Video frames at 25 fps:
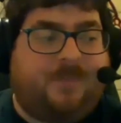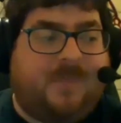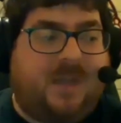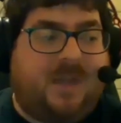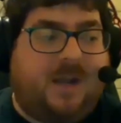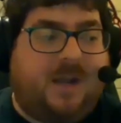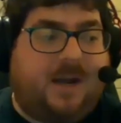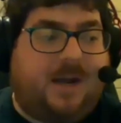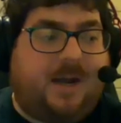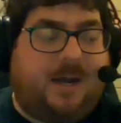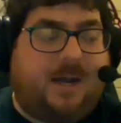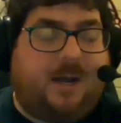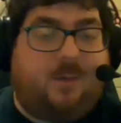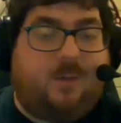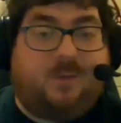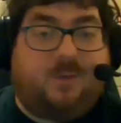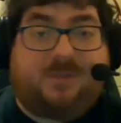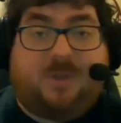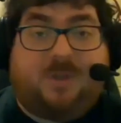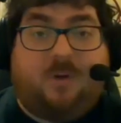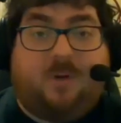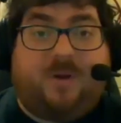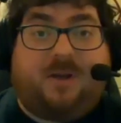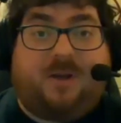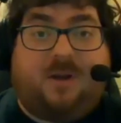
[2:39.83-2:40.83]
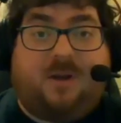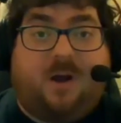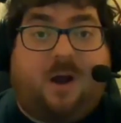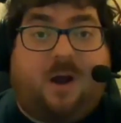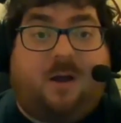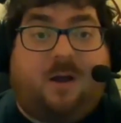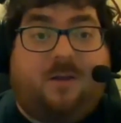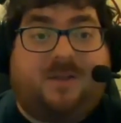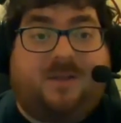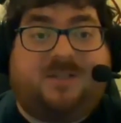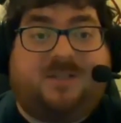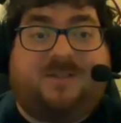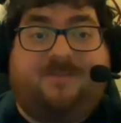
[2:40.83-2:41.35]
was going to
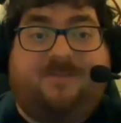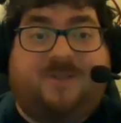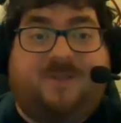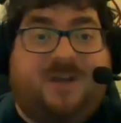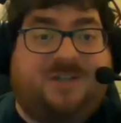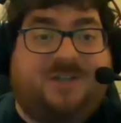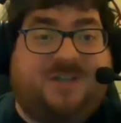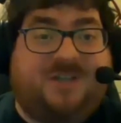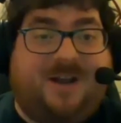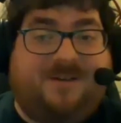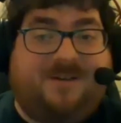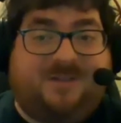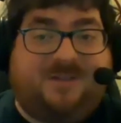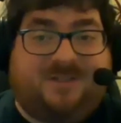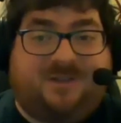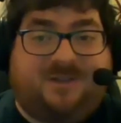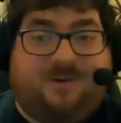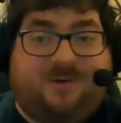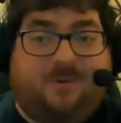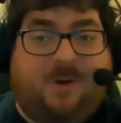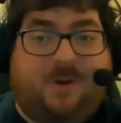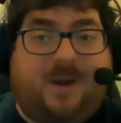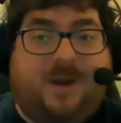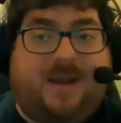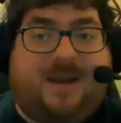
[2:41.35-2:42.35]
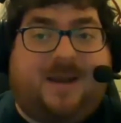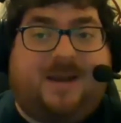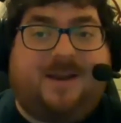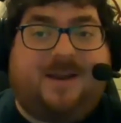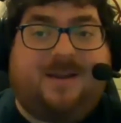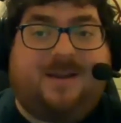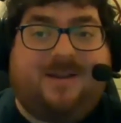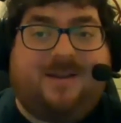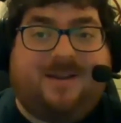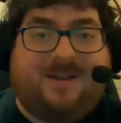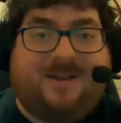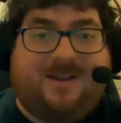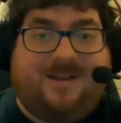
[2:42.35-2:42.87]
college to finish out his degree.
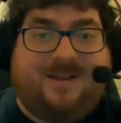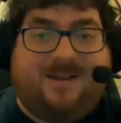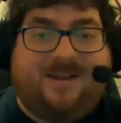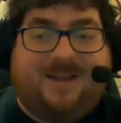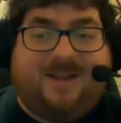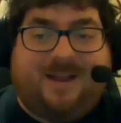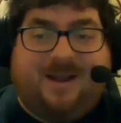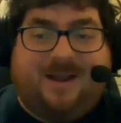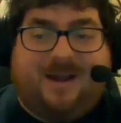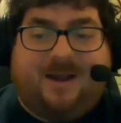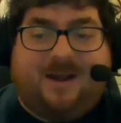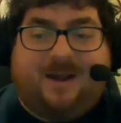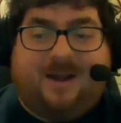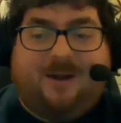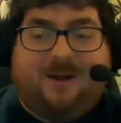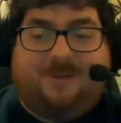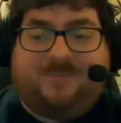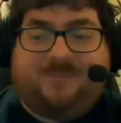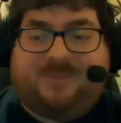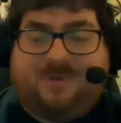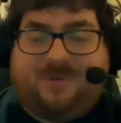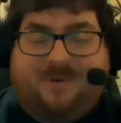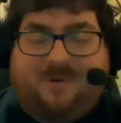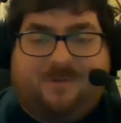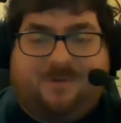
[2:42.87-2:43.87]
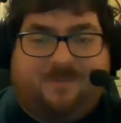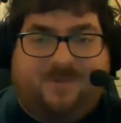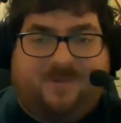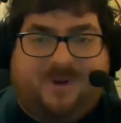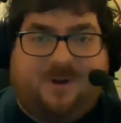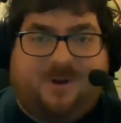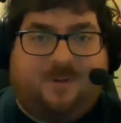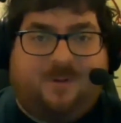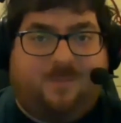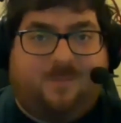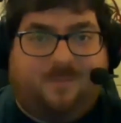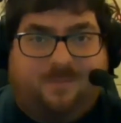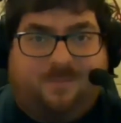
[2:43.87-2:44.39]
So
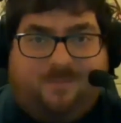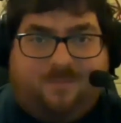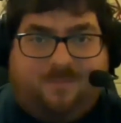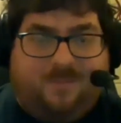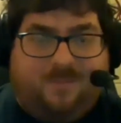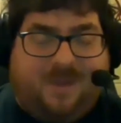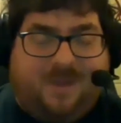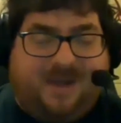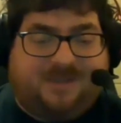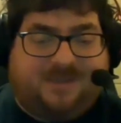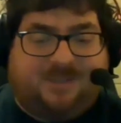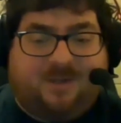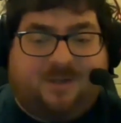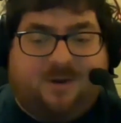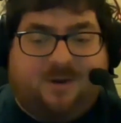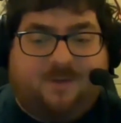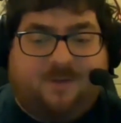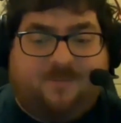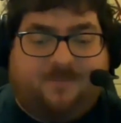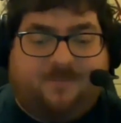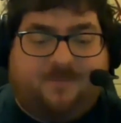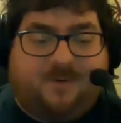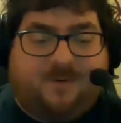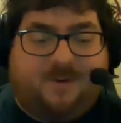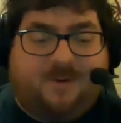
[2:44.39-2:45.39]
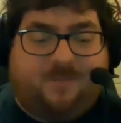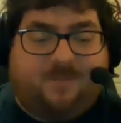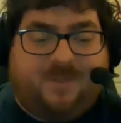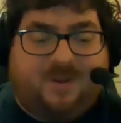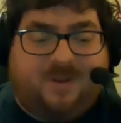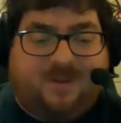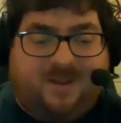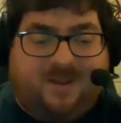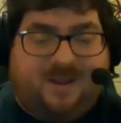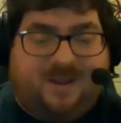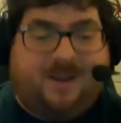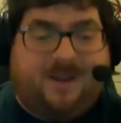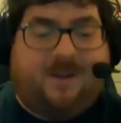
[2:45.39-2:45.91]
I took over from
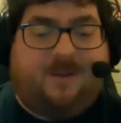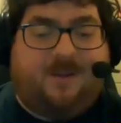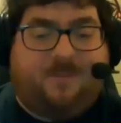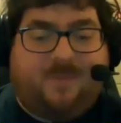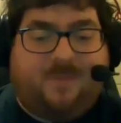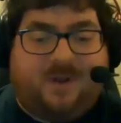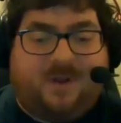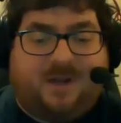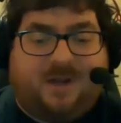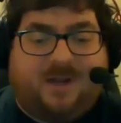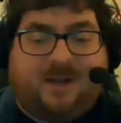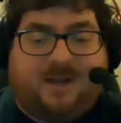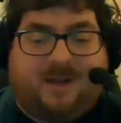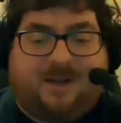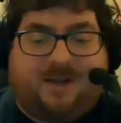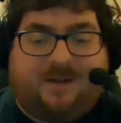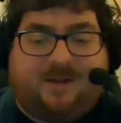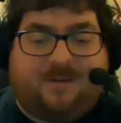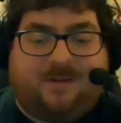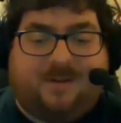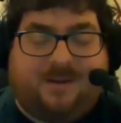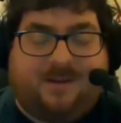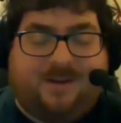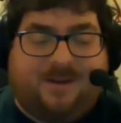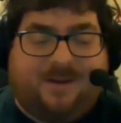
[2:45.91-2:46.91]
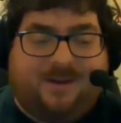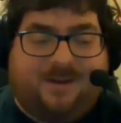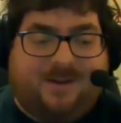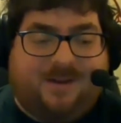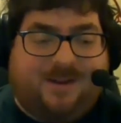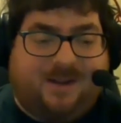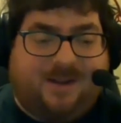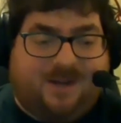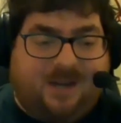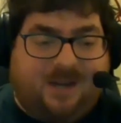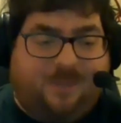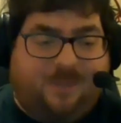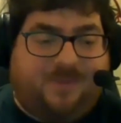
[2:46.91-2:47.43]
him a
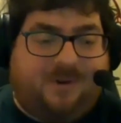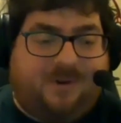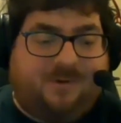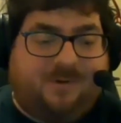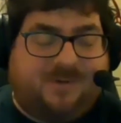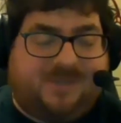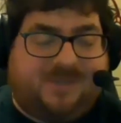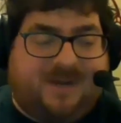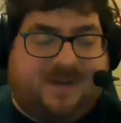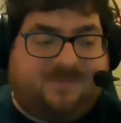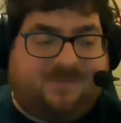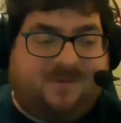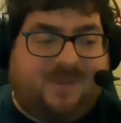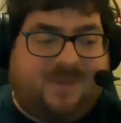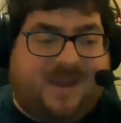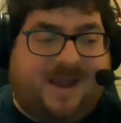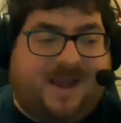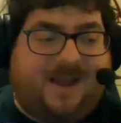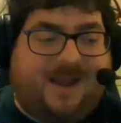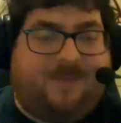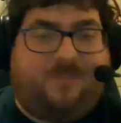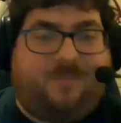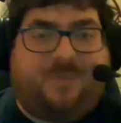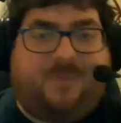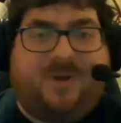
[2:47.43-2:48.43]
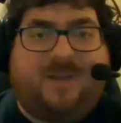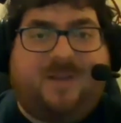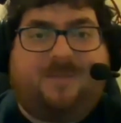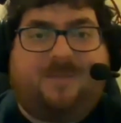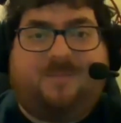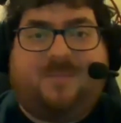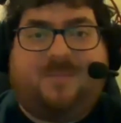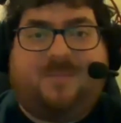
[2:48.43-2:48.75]
couple years after that, but